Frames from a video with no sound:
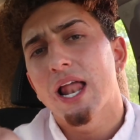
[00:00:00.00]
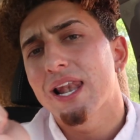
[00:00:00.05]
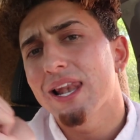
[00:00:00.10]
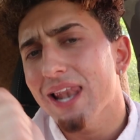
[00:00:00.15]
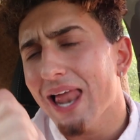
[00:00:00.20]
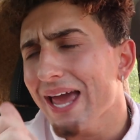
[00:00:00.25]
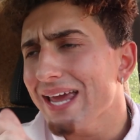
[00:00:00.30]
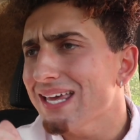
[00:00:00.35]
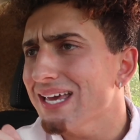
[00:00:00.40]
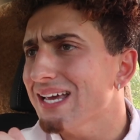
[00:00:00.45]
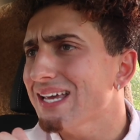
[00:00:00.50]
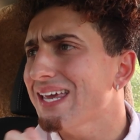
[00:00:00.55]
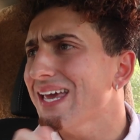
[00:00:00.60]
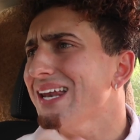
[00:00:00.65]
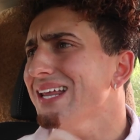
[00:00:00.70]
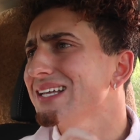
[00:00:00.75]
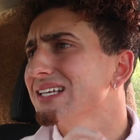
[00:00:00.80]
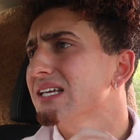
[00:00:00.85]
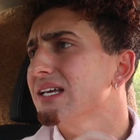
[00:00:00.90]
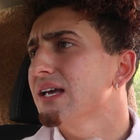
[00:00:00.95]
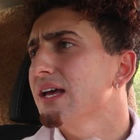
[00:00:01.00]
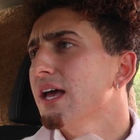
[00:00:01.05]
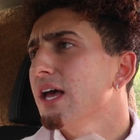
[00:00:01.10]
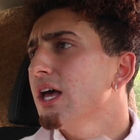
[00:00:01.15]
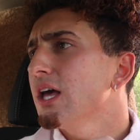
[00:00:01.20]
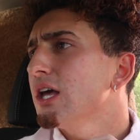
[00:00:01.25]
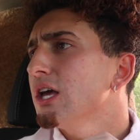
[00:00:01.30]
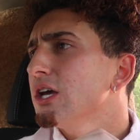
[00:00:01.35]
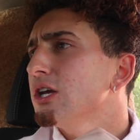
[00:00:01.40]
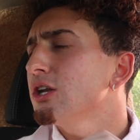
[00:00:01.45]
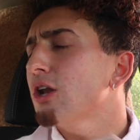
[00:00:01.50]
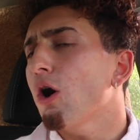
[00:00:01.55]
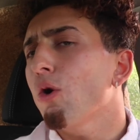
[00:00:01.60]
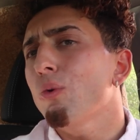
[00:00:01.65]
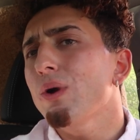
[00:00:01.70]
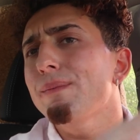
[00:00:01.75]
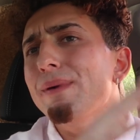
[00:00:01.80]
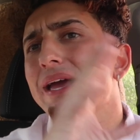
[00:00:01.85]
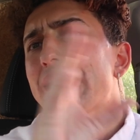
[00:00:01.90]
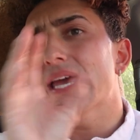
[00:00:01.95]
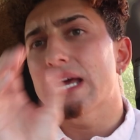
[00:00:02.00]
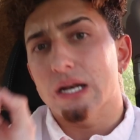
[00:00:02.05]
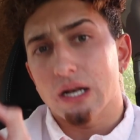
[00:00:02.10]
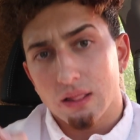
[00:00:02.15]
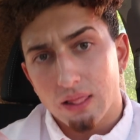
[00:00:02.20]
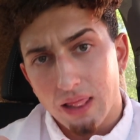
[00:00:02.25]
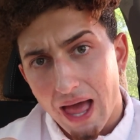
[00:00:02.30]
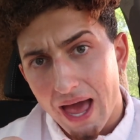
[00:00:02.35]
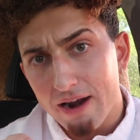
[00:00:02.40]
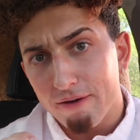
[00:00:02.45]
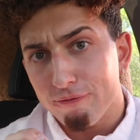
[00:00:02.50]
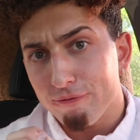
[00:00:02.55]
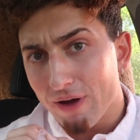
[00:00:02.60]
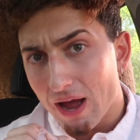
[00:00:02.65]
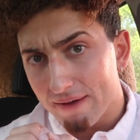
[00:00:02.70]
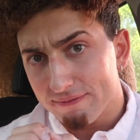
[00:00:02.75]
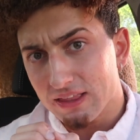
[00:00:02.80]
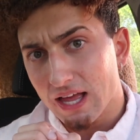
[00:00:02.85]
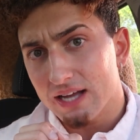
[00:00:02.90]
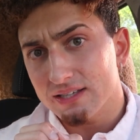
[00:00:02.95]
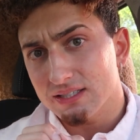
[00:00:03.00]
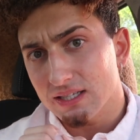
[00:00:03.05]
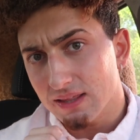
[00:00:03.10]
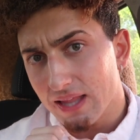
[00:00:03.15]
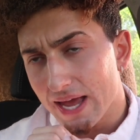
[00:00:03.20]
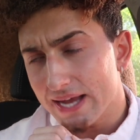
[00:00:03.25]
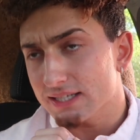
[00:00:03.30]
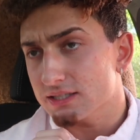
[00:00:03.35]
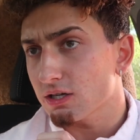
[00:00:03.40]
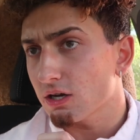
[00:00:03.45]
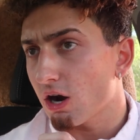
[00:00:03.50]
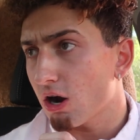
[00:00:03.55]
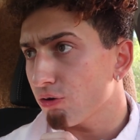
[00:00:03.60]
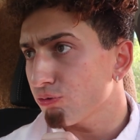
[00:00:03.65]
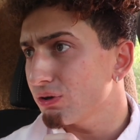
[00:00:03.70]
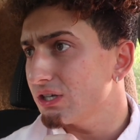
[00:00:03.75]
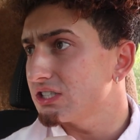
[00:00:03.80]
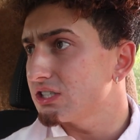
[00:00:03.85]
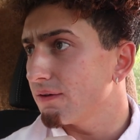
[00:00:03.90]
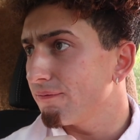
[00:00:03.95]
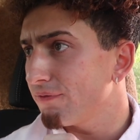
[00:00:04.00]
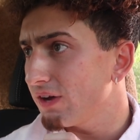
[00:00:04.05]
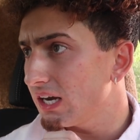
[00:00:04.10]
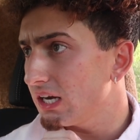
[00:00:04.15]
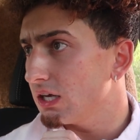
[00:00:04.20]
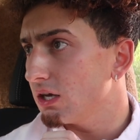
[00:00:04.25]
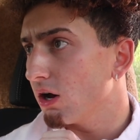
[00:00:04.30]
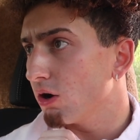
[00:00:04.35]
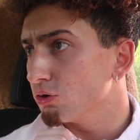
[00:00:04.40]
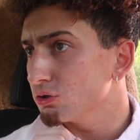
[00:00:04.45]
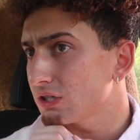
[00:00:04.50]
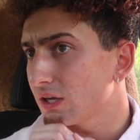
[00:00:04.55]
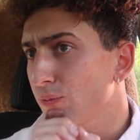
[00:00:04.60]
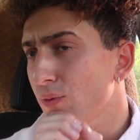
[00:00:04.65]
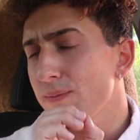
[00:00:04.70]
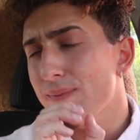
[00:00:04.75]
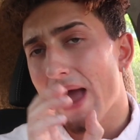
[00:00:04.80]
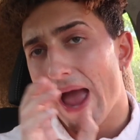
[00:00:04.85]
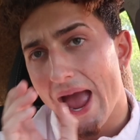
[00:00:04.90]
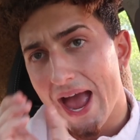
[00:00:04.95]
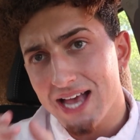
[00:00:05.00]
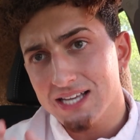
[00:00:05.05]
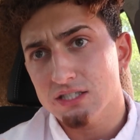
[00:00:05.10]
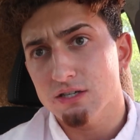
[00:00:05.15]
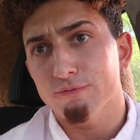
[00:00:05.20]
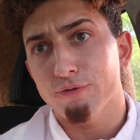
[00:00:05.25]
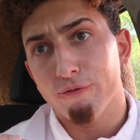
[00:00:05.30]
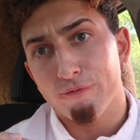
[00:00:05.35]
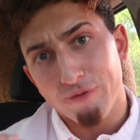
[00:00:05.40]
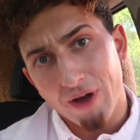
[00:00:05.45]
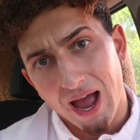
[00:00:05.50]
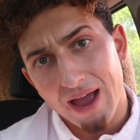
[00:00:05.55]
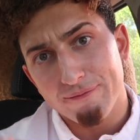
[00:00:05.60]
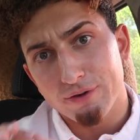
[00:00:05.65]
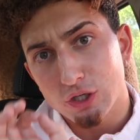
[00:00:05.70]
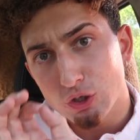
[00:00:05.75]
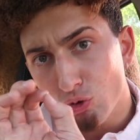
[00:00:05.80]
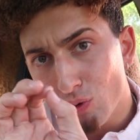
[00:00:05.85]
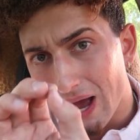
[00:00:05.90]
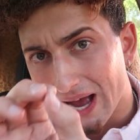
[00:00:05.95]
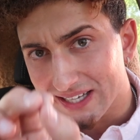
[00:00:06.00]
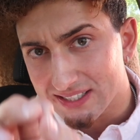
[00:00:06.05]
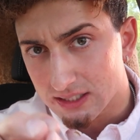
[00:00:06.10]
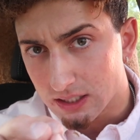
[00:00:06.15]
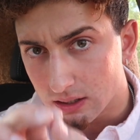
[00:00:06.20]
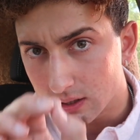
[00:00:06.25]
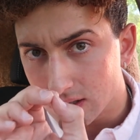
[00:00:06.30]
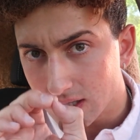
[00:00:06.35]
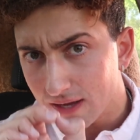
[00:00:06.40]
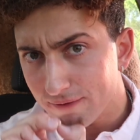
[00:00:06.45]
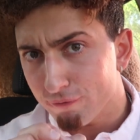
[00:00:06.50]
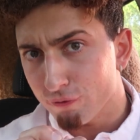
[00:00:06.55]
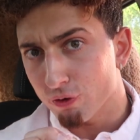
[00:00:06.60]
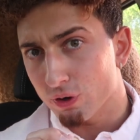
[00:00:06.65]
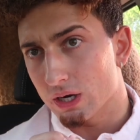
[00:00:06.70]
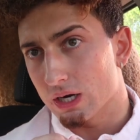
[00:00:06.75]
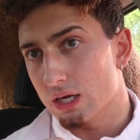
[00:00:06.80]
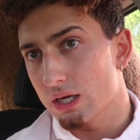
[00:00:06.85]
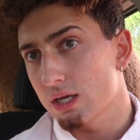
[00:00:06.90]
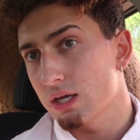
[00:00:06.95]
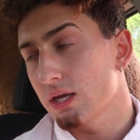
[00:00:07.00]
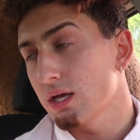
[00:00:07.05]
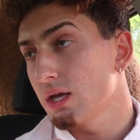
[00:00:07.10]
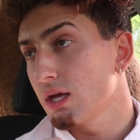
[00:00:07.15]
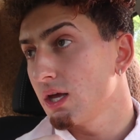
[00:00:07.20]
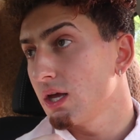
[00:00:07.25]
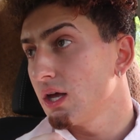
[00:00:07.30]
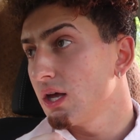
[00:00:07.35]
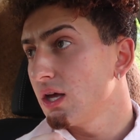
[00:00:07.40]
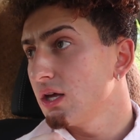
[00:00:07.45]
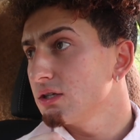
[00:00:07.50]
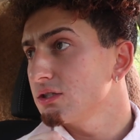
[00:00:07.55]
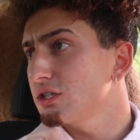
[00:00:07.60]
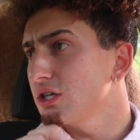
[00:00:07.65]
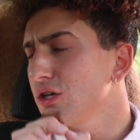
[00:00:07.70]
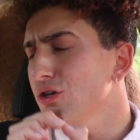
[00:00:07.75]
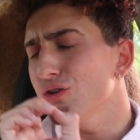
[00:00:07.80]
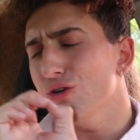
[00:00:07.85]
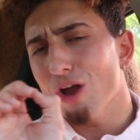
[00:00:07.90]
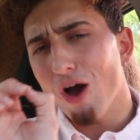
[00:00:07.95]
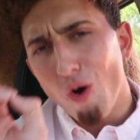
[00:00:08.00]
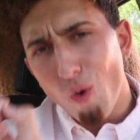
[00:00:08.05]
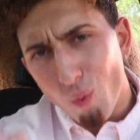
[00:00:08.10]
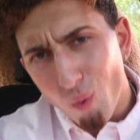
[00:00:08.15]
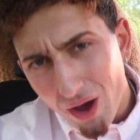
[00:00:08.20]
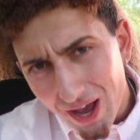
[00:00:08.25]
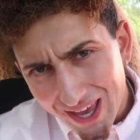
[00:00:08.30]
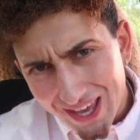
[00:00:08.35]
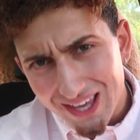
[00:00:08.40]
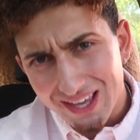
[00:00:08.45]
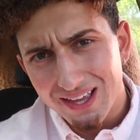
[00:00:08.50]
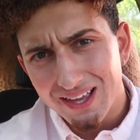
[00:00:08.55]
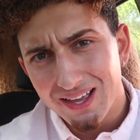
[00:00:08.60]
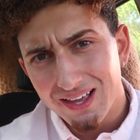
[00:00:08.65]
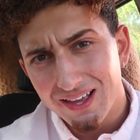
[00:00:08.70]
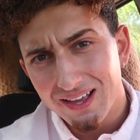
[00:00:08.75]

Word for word: Like it, get it? You know, we've been getting a lot of 5,000 likes on our recent videos. And we've been asking for five and you guys delivering. So you know what?